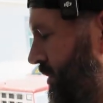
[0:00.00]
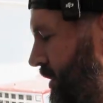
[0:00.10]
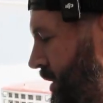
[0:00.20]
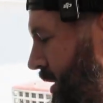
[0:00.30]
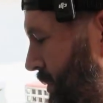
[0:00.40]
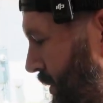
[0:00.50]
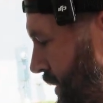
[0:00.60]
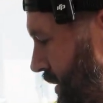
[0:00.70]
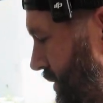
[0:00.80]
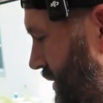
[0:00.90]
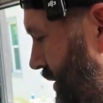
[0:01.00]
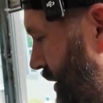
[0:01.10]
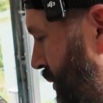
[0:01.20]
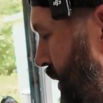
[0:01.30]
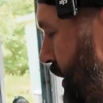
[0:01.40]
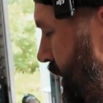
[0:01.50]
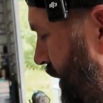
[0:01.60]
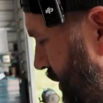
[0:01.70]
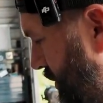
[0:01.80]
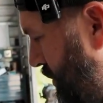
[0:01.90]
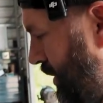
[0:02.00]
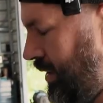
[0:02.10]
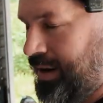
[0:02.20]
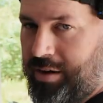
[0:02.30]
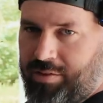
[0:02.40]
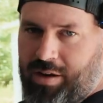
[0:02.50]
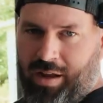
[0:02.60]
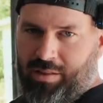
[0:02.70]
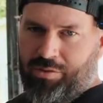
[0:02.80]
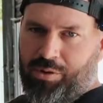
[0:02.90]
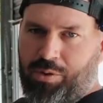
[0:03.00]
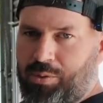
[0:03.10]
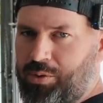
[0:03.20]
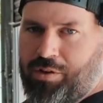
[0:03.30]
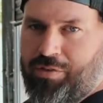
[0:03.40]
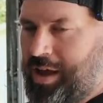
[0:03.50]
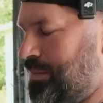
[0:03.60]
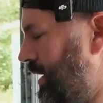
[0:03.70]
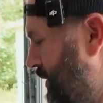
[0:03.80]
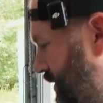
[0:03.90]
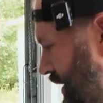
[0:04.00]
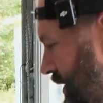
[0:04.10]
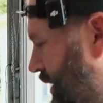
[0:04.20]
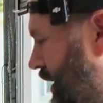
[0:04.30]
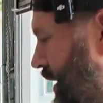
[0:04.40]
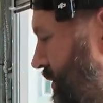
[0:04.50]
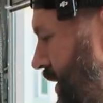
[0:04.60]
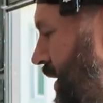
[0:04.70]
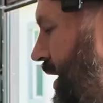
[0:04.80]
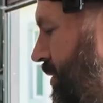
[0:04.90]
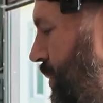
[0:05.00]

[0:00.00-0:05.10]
Engineering build us a really awesome rear end. It's an 8 3/4 fab housing. Very nice